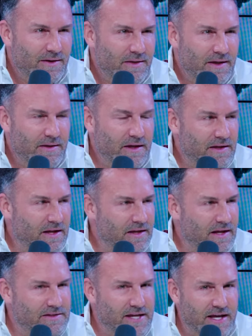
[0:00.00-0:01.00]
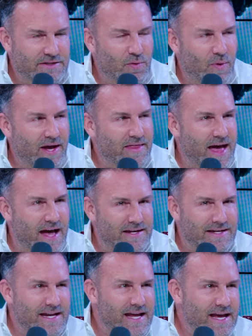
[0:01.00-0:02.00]
It, it, it, takes away that
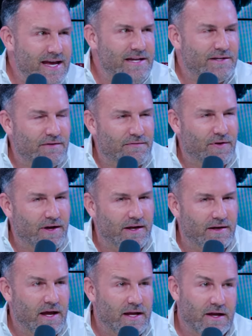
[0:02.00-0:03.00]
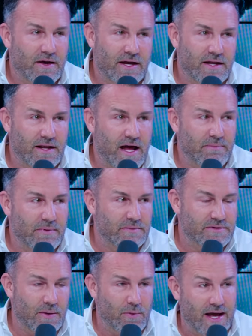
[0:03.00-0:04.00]
need to freaking. Now, again, a lot of people
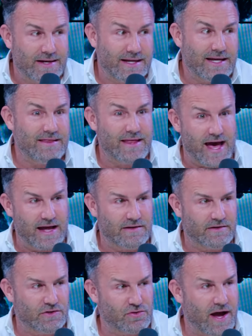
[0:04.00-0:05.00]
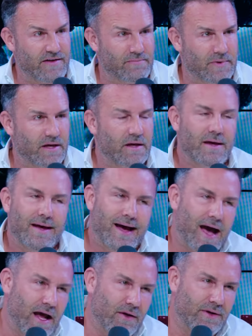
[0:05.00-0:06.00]
say, well, I need that to drive me.
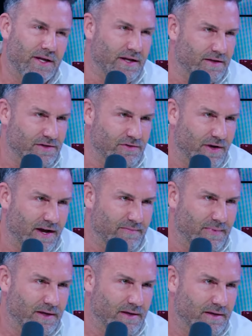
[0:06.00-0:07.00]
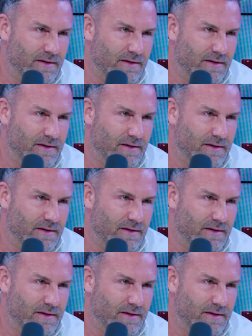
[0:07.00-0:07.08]
I don't need it to drive me.